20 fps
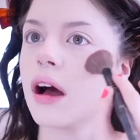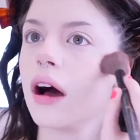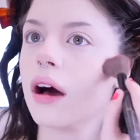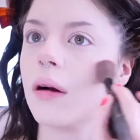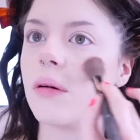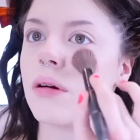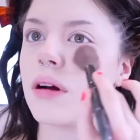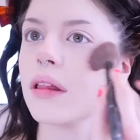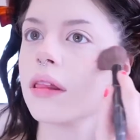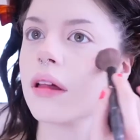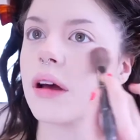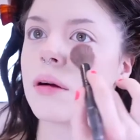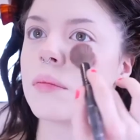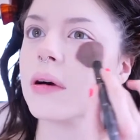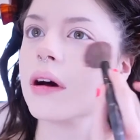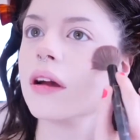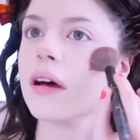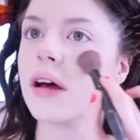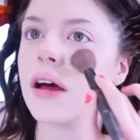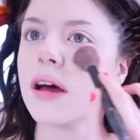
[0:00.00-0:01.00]
I don't wanna think
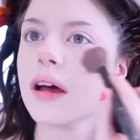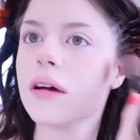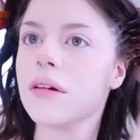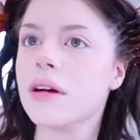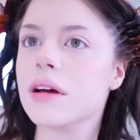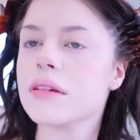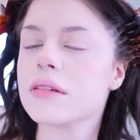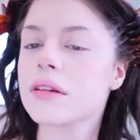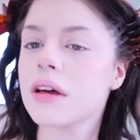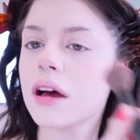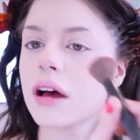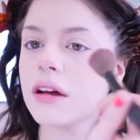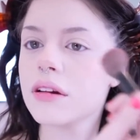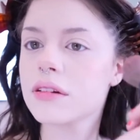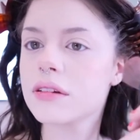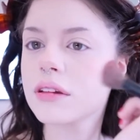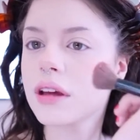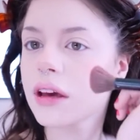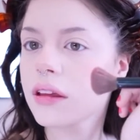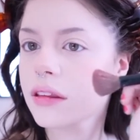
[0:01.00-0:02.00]
about it. Anyways, I
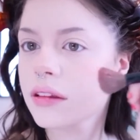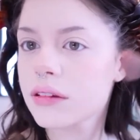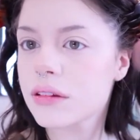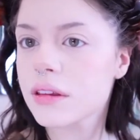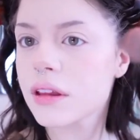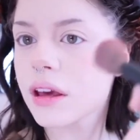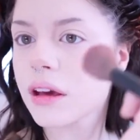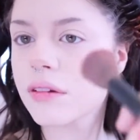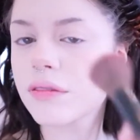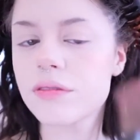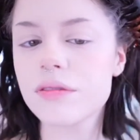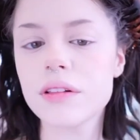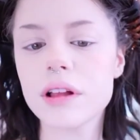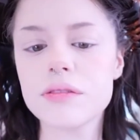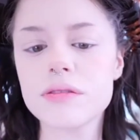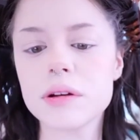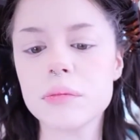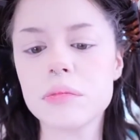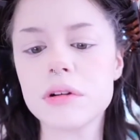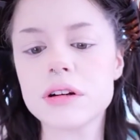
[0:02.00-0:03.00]
just take this like
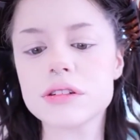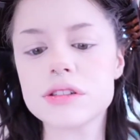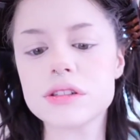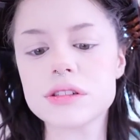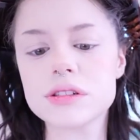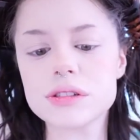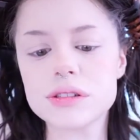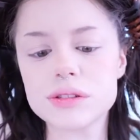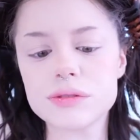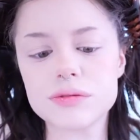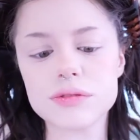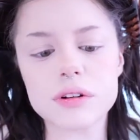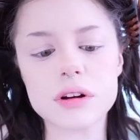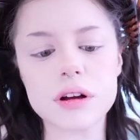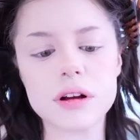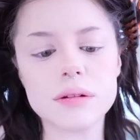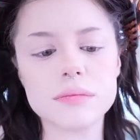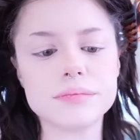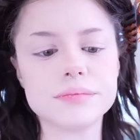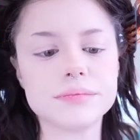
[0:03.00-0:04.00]
fluffy brush. This is
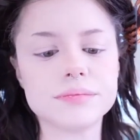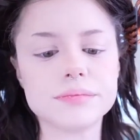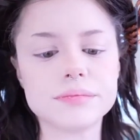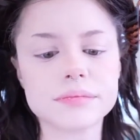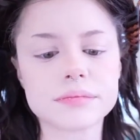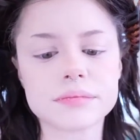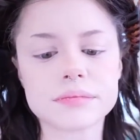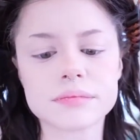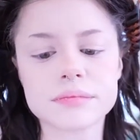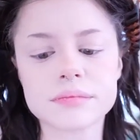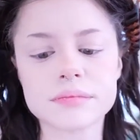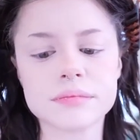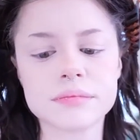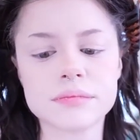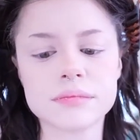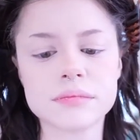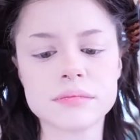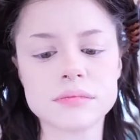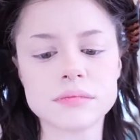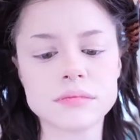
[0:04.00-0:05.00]
from,
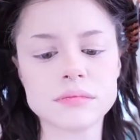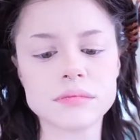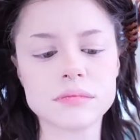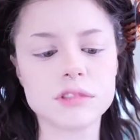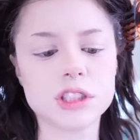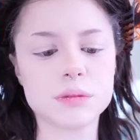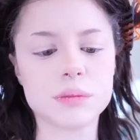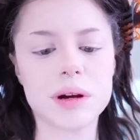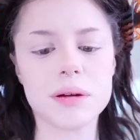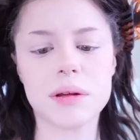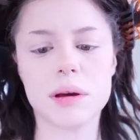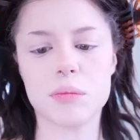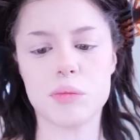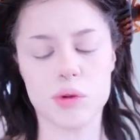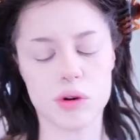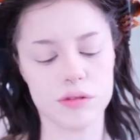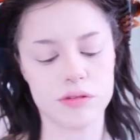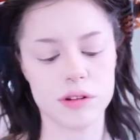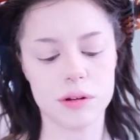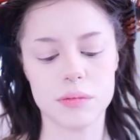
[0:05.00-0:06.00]
it's probably a
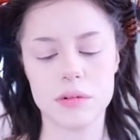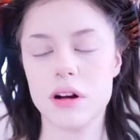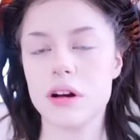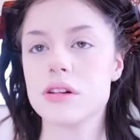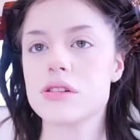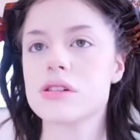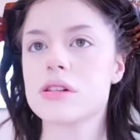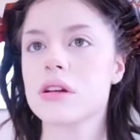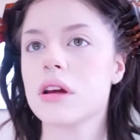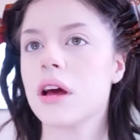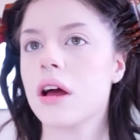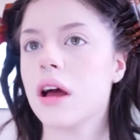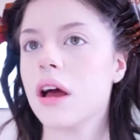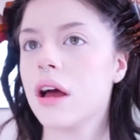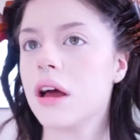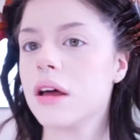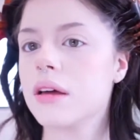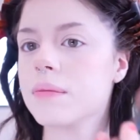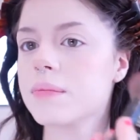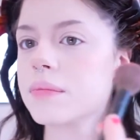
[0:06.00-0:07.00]
Morphe brush.
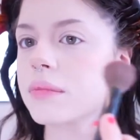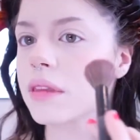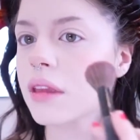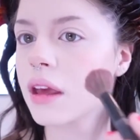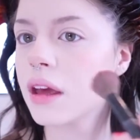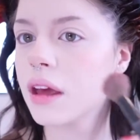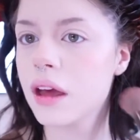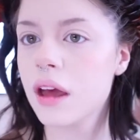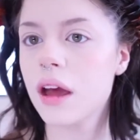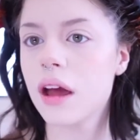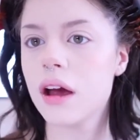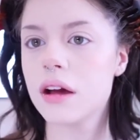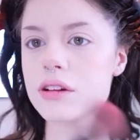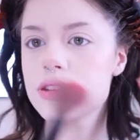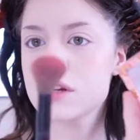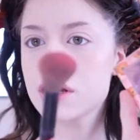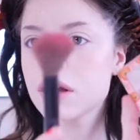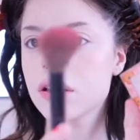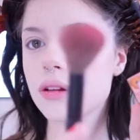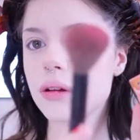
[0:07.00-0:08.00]

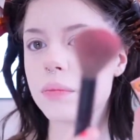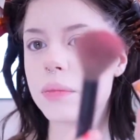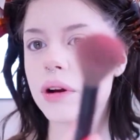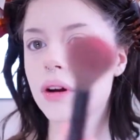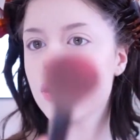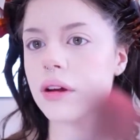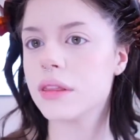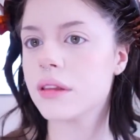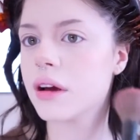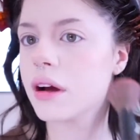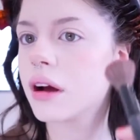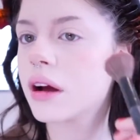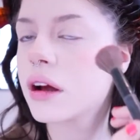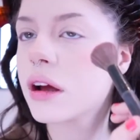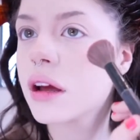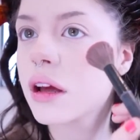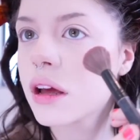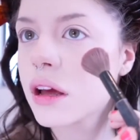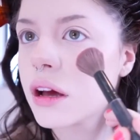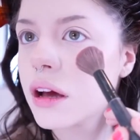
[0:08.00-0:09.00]
Just take a little bit on
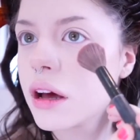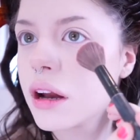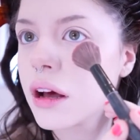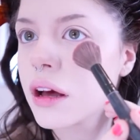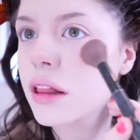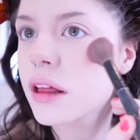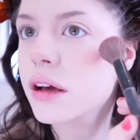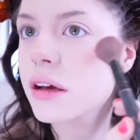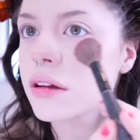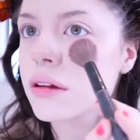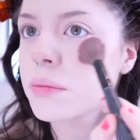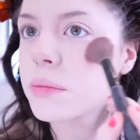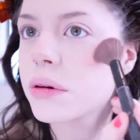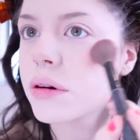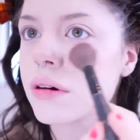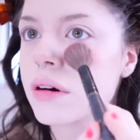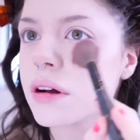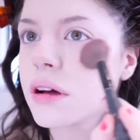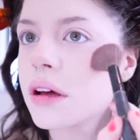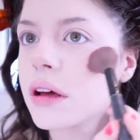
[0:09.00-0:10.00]
there, and I like to
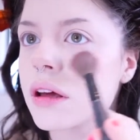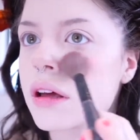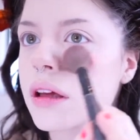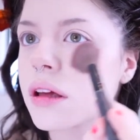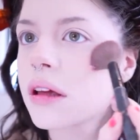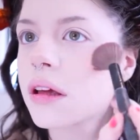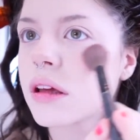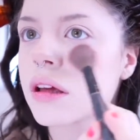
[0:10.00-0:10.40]
put it